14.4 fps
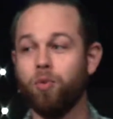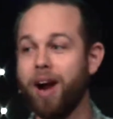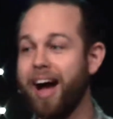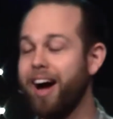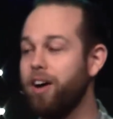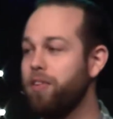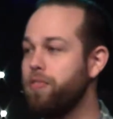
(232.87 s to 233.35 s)

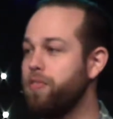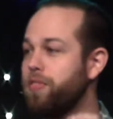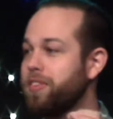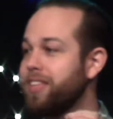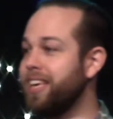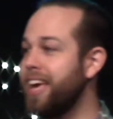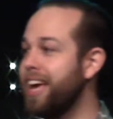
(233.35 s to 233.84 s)

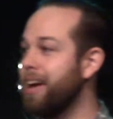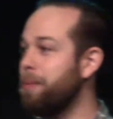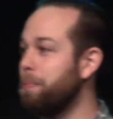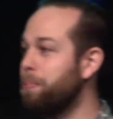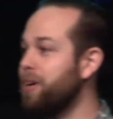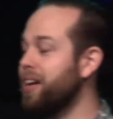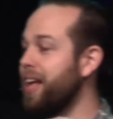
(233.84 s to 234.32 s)
Ralph
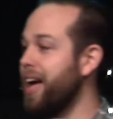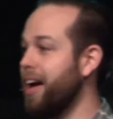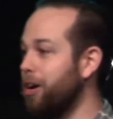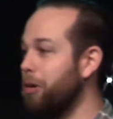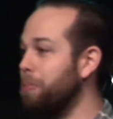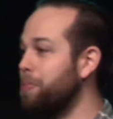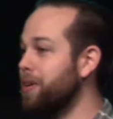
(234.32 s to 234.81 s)
can't but
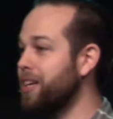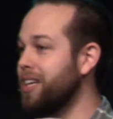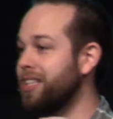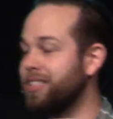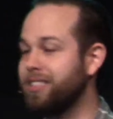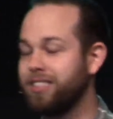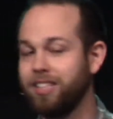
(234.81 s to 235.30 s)
help but
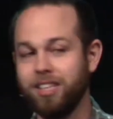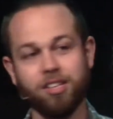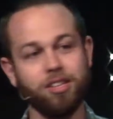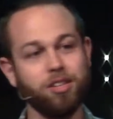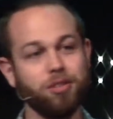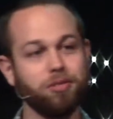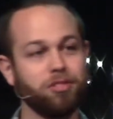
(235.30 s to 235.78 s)

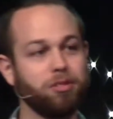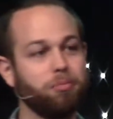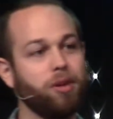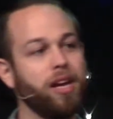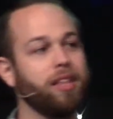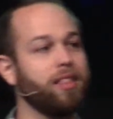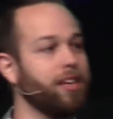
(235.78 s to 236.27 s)
continue to
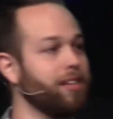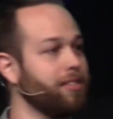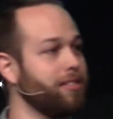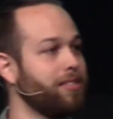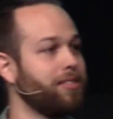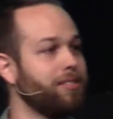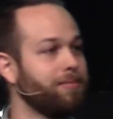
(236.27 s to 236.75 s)
break
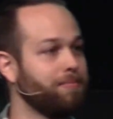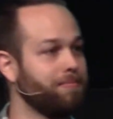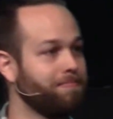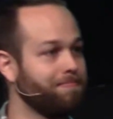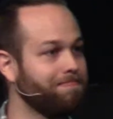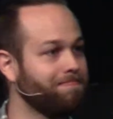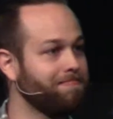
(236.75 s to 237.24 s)
things.
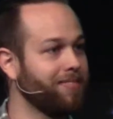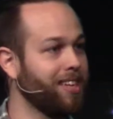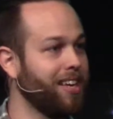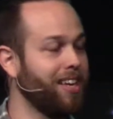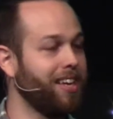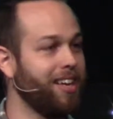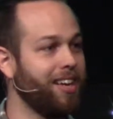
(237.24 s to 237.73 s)

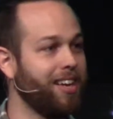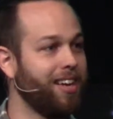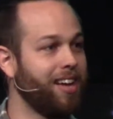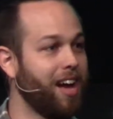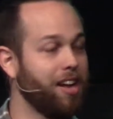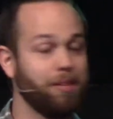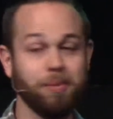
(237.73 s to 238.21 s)

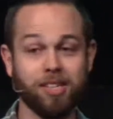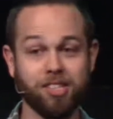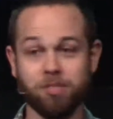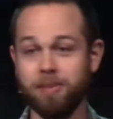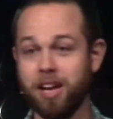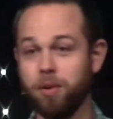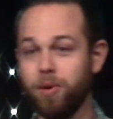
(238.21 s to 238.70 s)
I mean, it
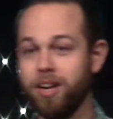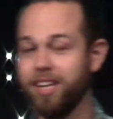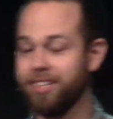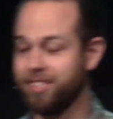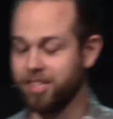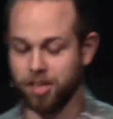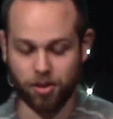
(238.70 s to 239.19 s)
doesn't matter what it is.